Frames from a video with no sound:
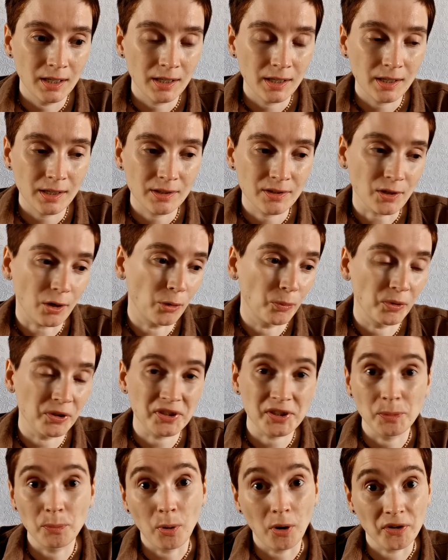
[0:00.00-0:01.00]
it's
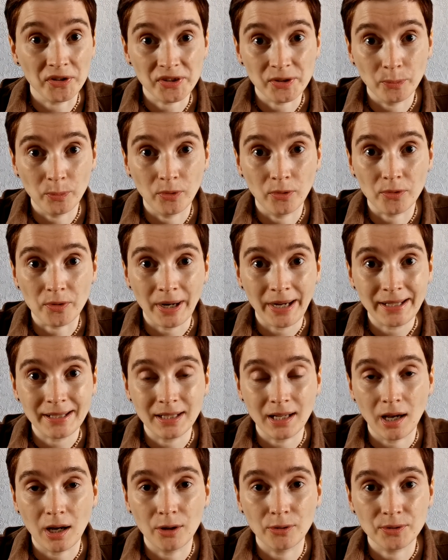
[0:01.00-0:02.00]
almost impossible right
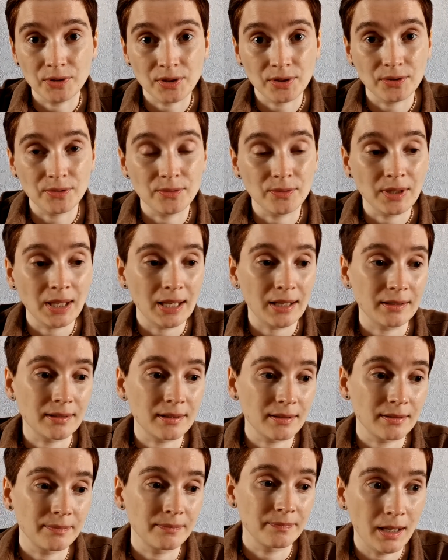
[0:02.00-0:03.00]
now to
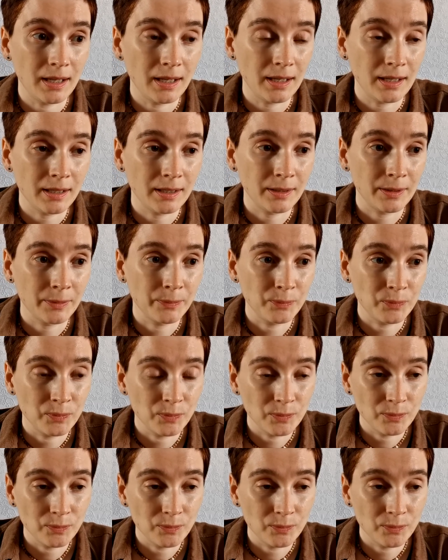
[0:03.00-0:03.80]
get a